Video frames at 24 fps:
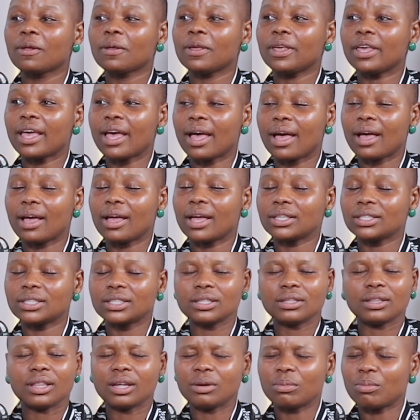Yeah,
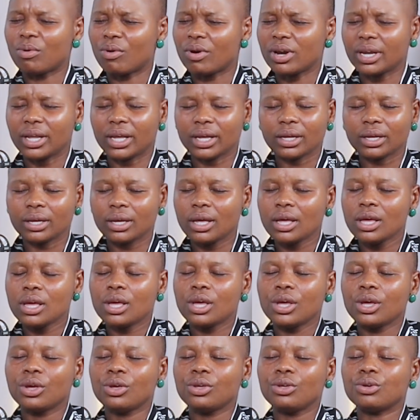until that morning.
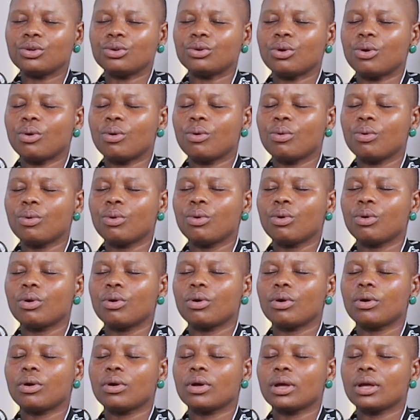
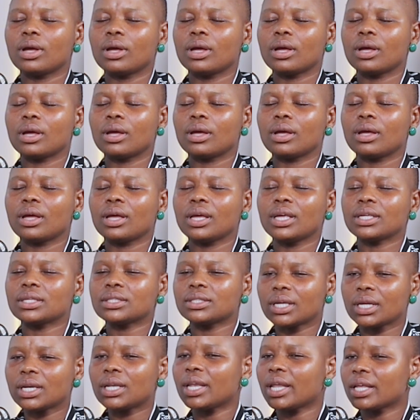He
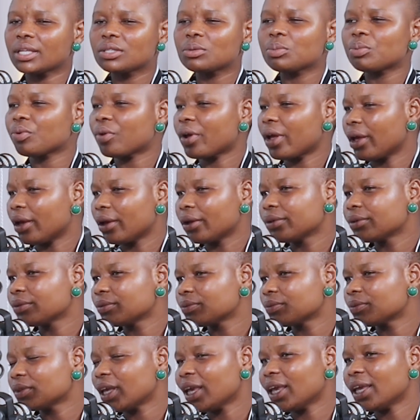said, let's pray.
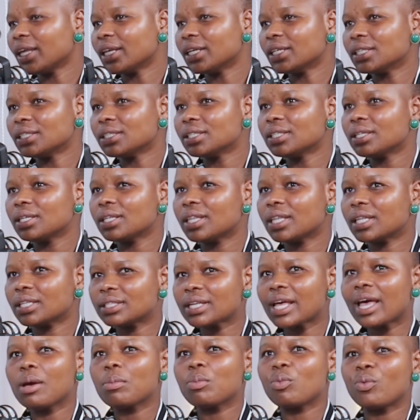In the
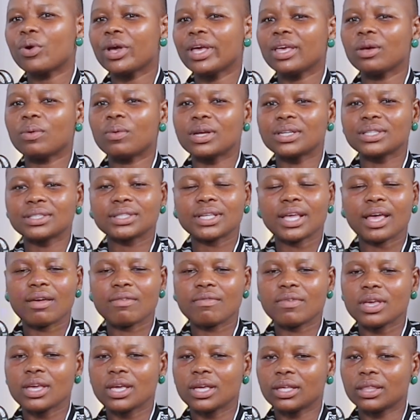time where he was
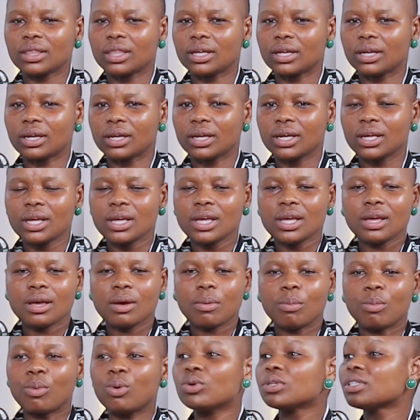having the
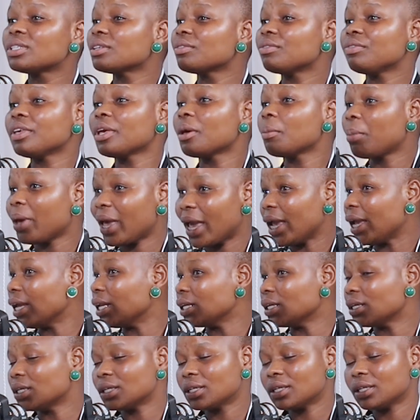most severe
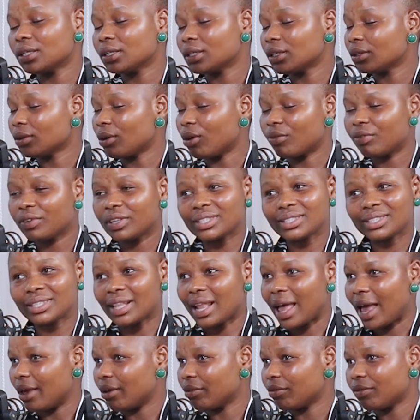pain of his
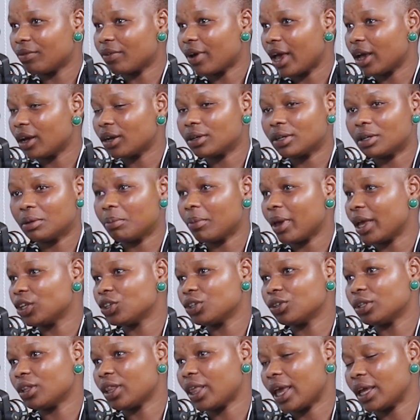life. I could
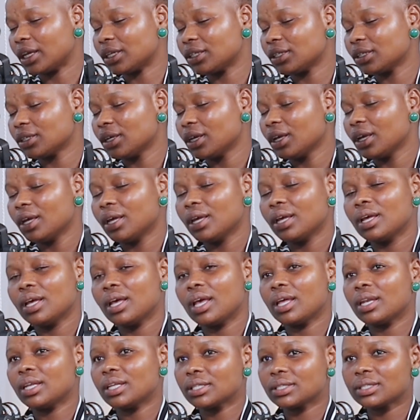imagine that.
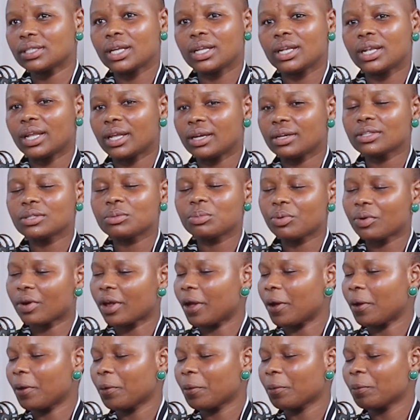And he said, let us
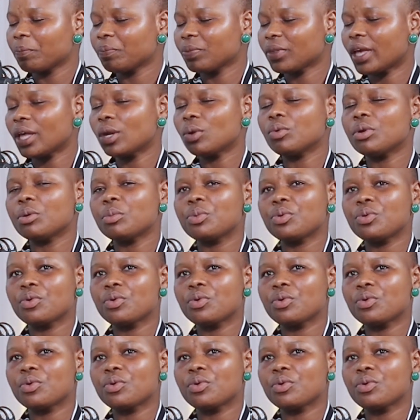pray. And we